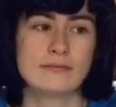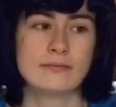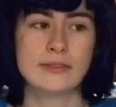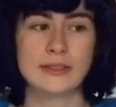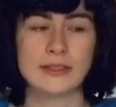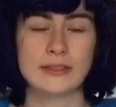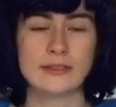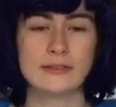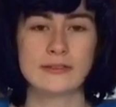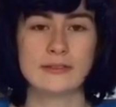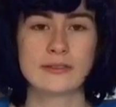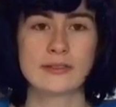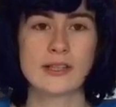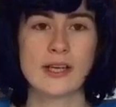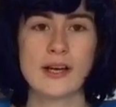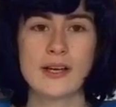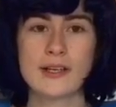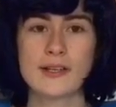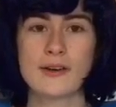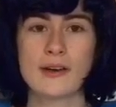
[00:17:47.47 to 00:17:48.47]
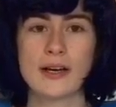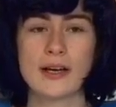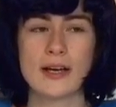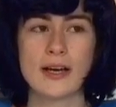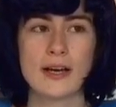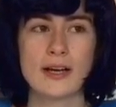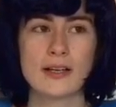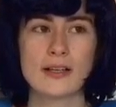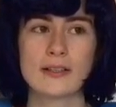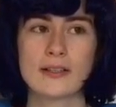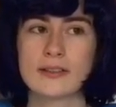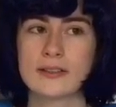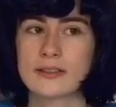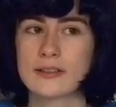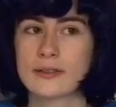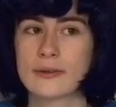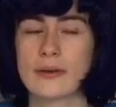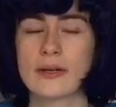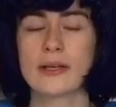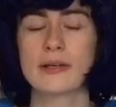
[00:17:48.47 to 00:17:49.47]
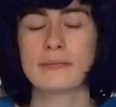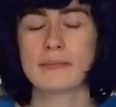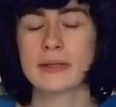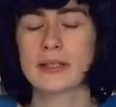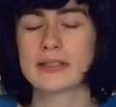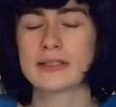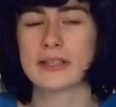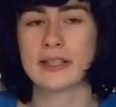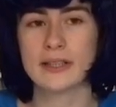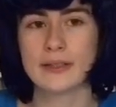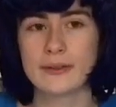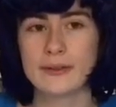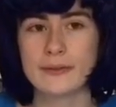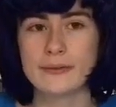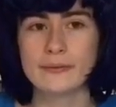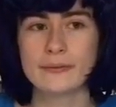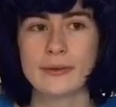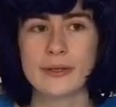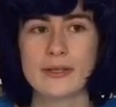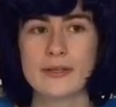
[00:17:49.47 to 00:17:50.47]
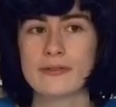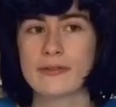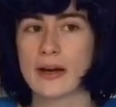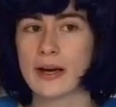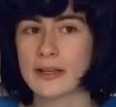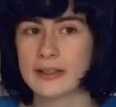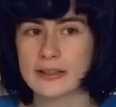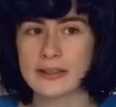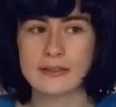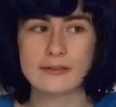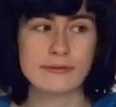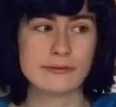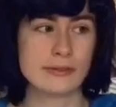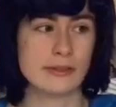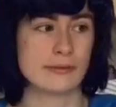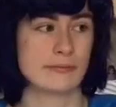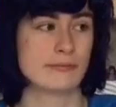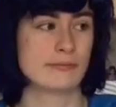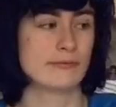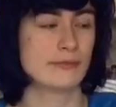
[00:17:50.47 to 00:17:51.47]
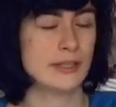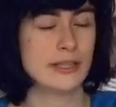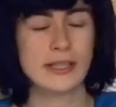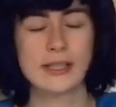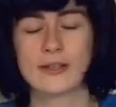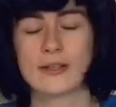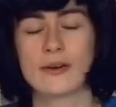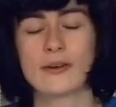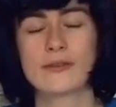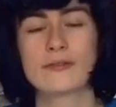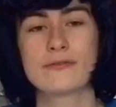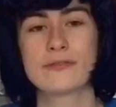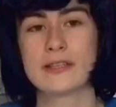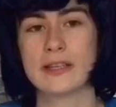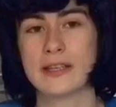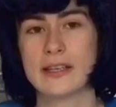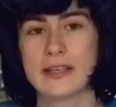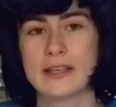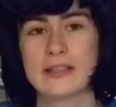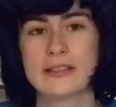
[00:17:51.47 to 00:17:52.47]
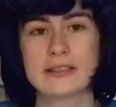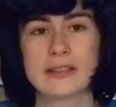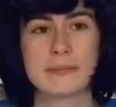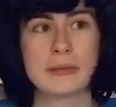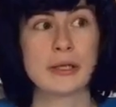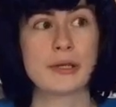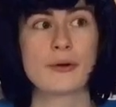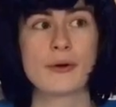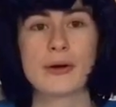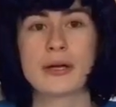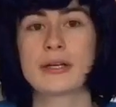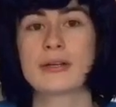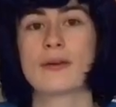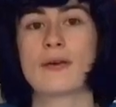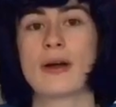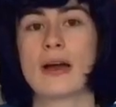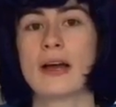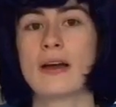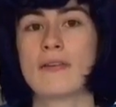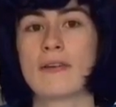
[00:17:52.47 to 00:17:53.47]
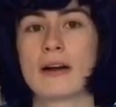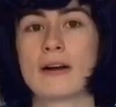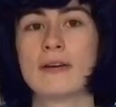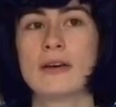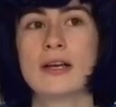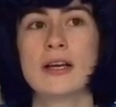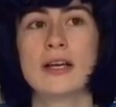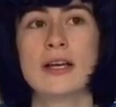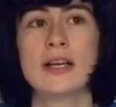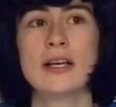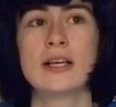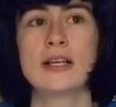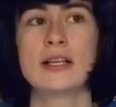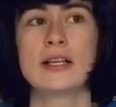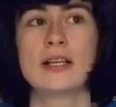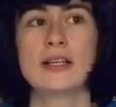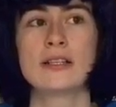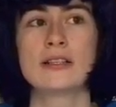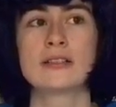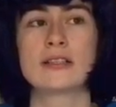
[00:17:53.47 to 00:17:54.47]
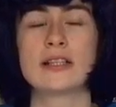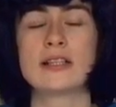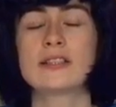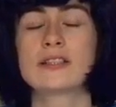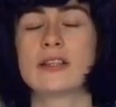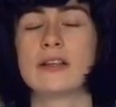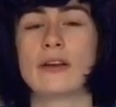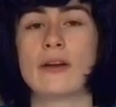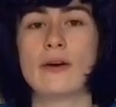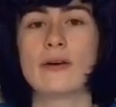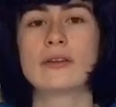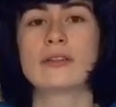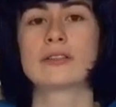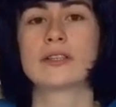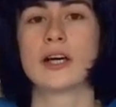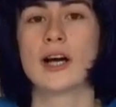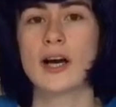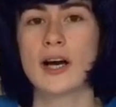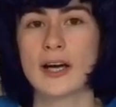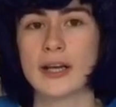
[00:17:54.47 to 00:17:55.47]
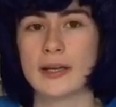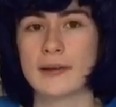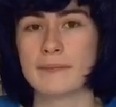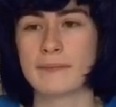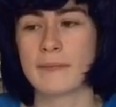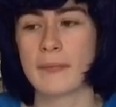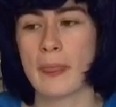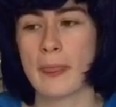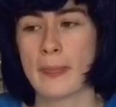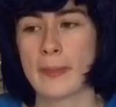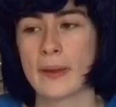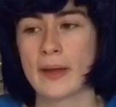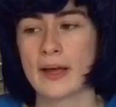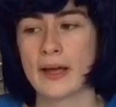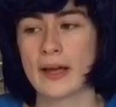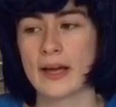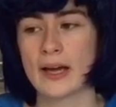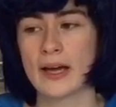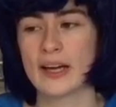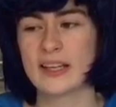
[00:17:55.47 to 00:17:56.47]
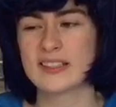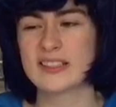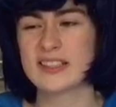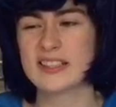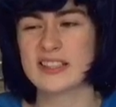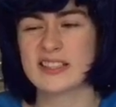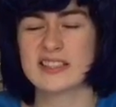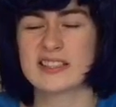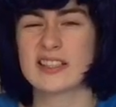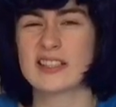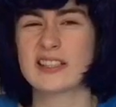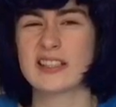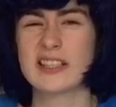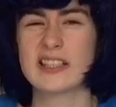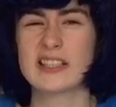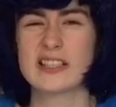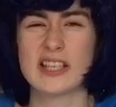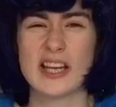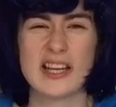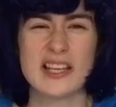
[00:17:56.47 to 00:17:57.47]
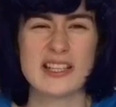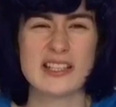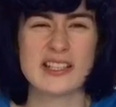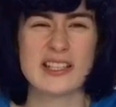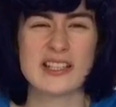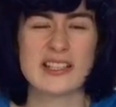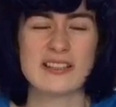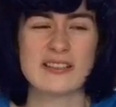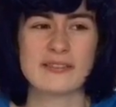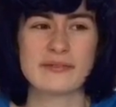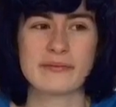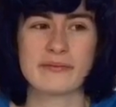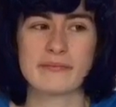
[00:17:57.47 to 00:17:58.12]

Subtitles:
you know, cutting your hair is quite a big deal when you've had it for really long, for years. I mean, growing your hair out takes a long time, and to just suddenly change it